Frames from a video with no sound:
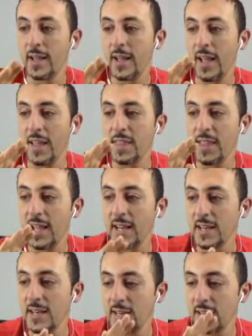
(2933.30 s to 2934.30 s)
and
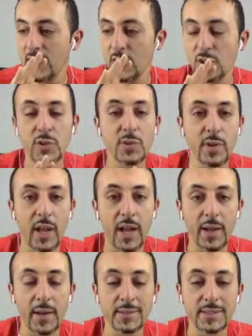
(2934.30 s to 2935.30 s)
then
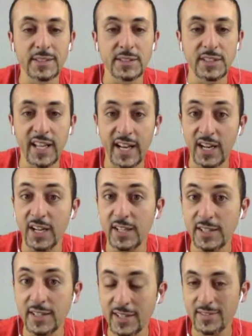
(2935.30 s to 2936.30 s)
get it
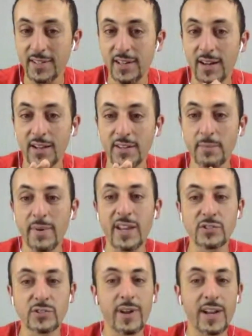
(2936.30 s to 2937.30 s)
listed on the
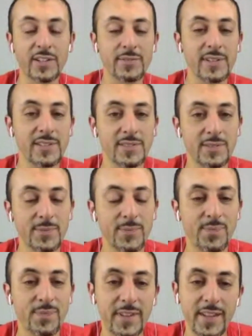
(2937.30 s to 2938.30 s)
major directories.
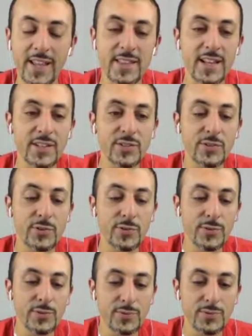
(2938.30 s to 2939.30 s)
And then
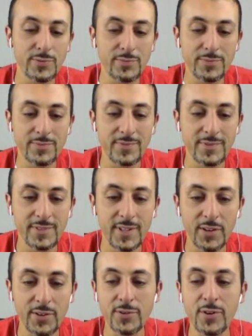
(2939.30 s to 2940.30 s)
you
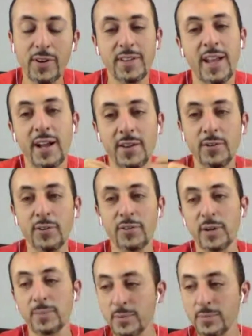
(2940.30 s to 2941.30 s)
go to town. You
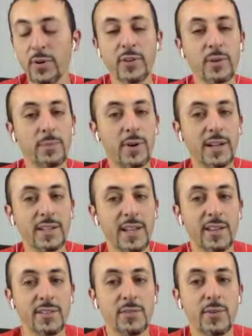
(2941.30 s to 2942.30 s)
start promoting your
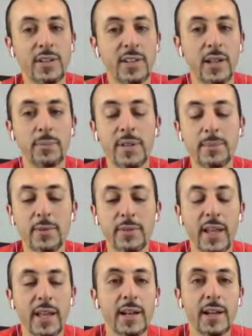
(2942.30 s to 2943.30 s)
podcast. You want to tell people that